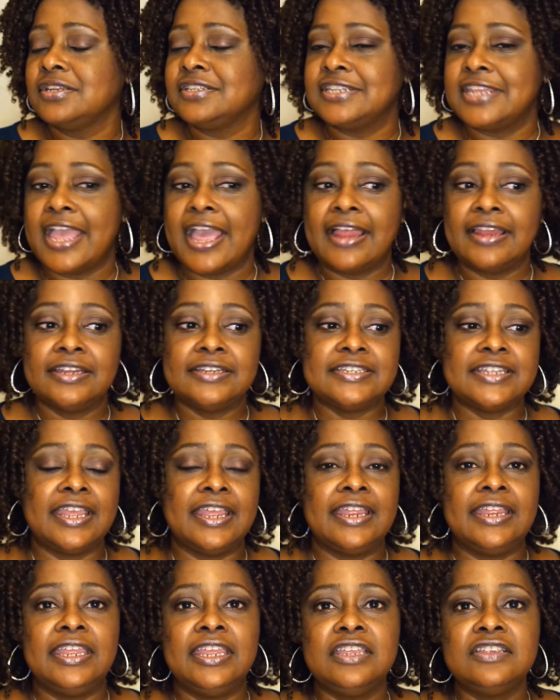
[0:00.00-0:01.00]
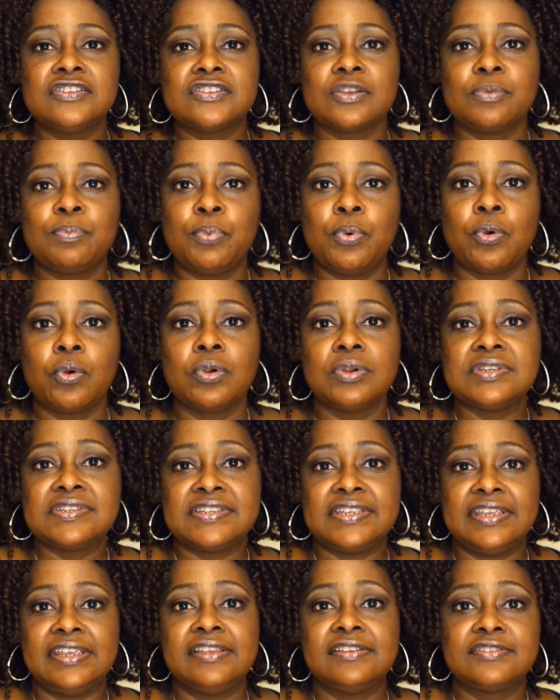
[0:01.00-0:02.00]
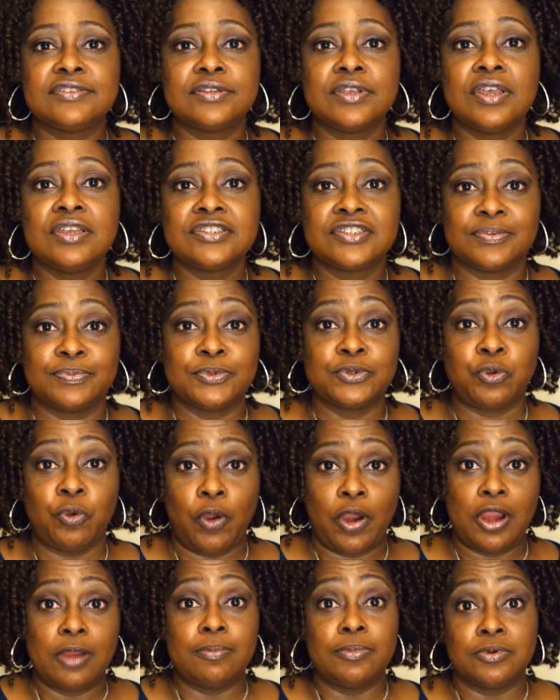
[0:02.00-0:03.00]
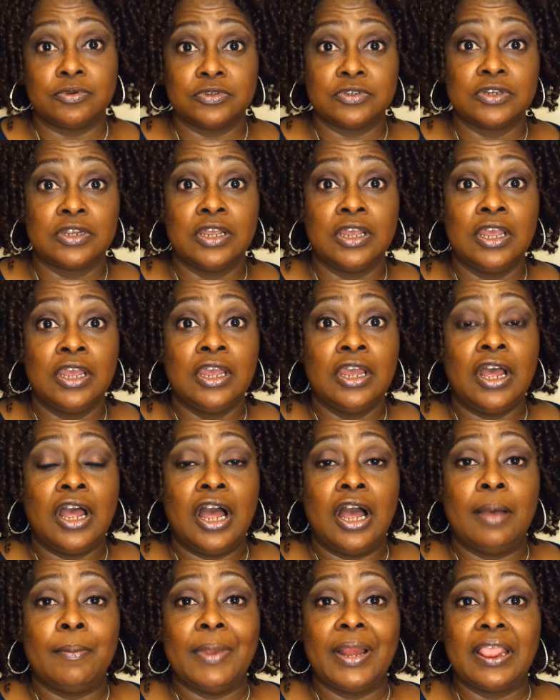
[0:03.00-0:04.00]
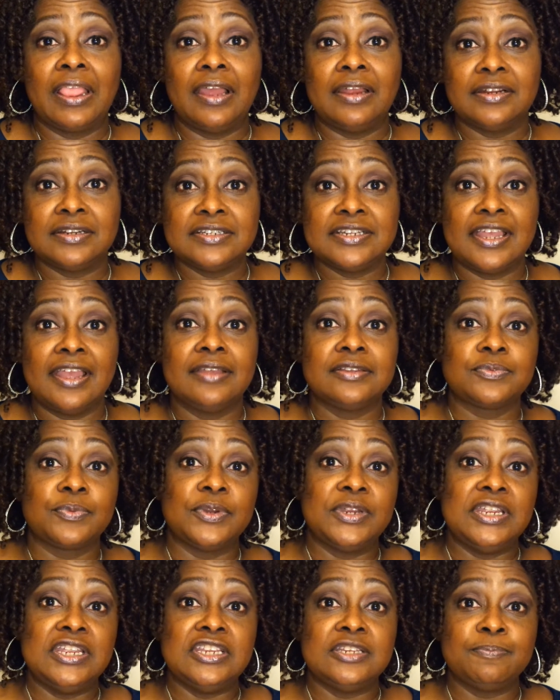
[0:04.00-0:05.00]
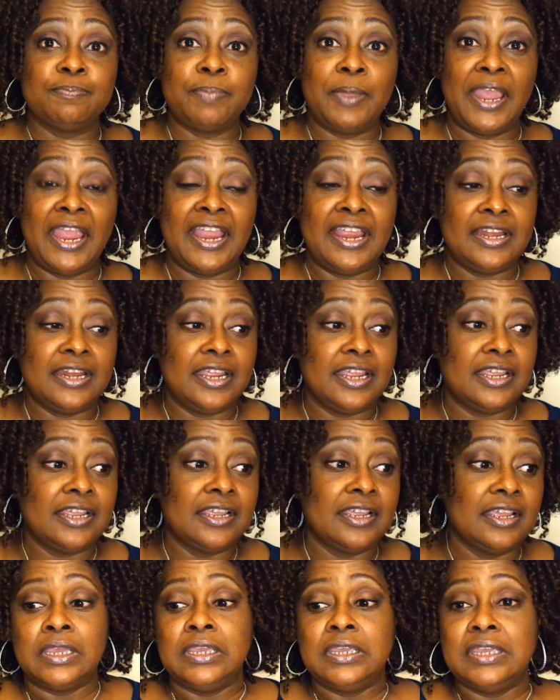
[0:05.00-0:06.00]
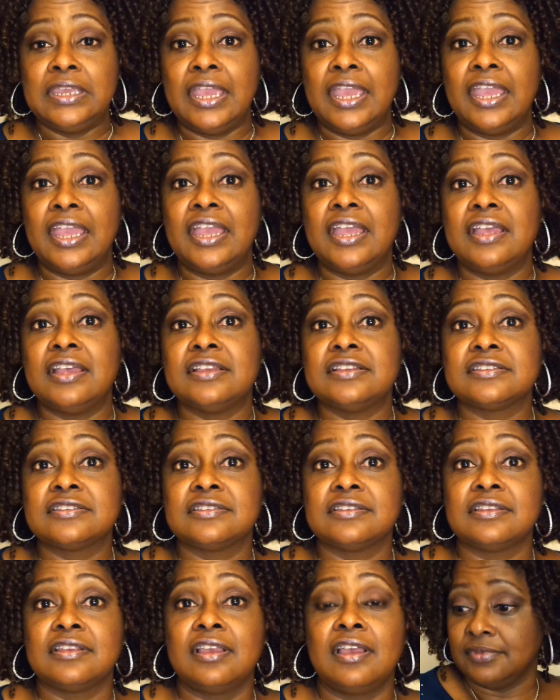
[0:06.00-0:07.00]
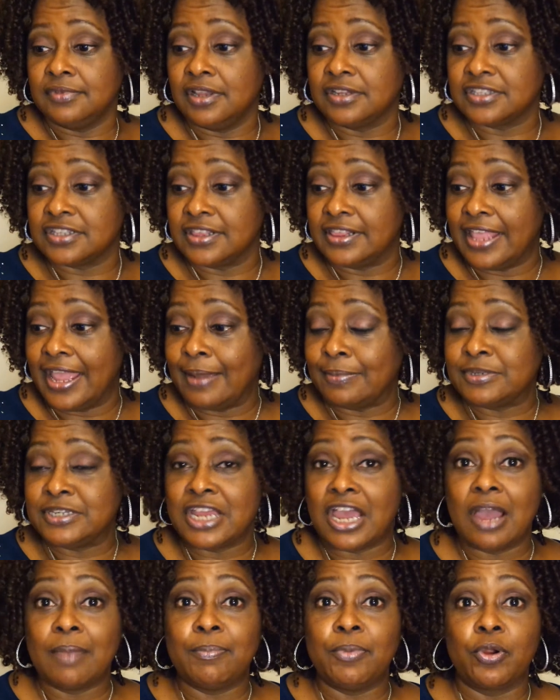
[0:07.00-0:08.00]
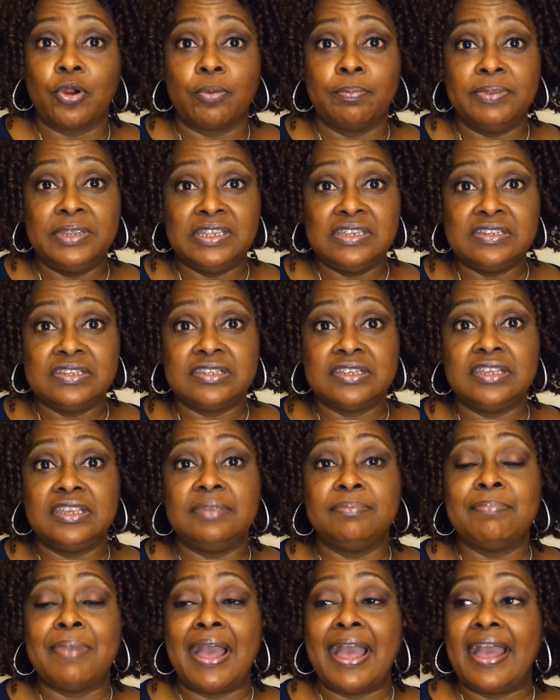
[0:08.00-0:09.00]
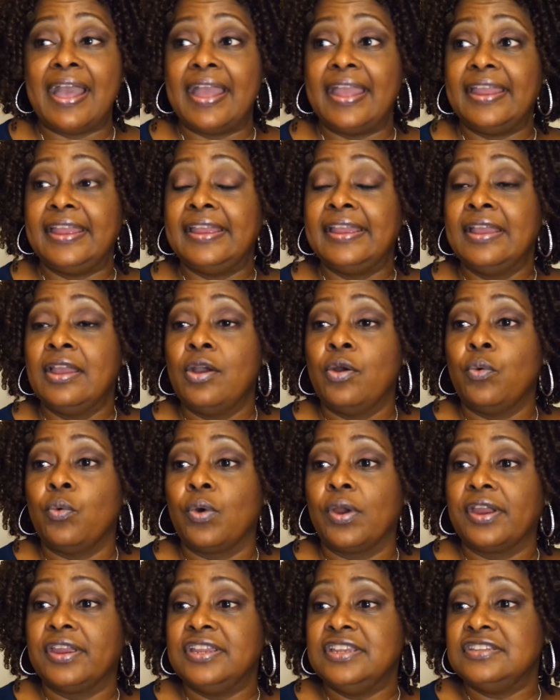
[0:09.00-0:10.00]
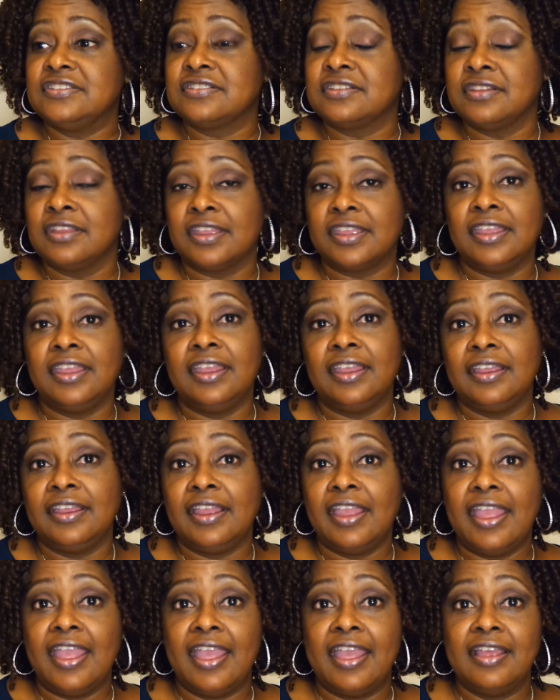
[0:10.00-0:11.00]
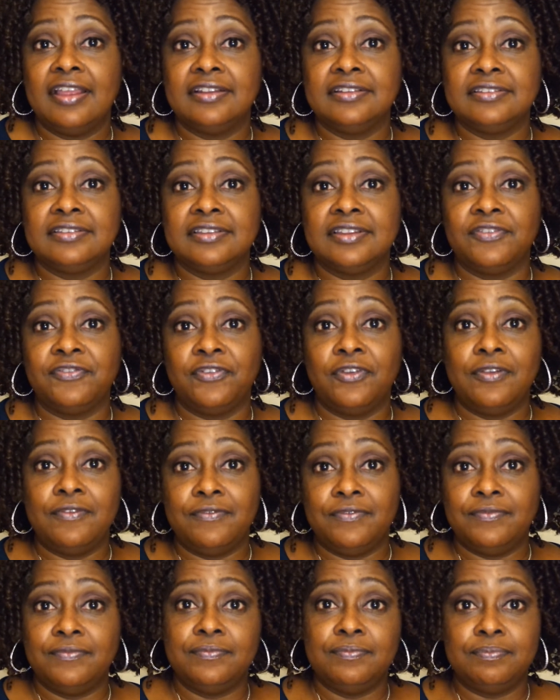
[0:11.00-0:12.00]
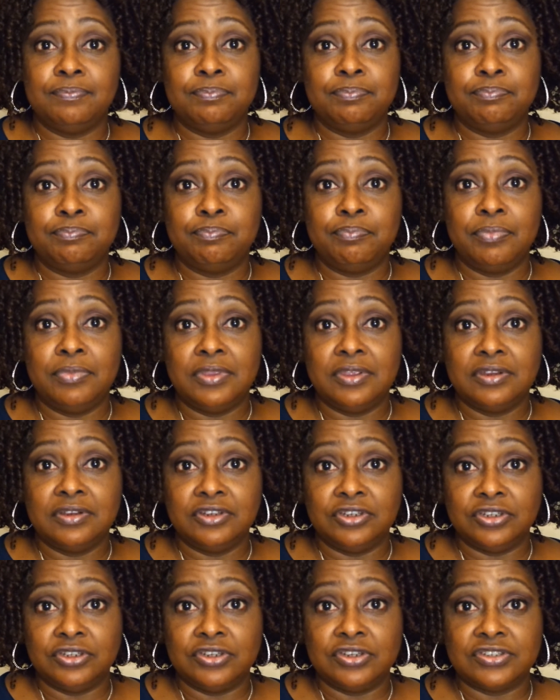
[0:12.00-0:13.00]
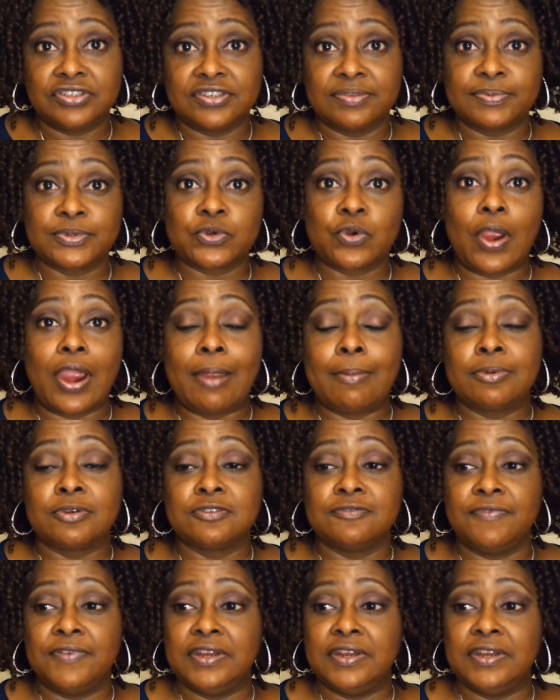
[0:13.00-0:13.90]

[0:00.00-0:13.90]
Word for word: talented and he supports his subscribers. Um, a lot of times when he's painting, he has a laptop or a PC by where he's looking at different subscribers'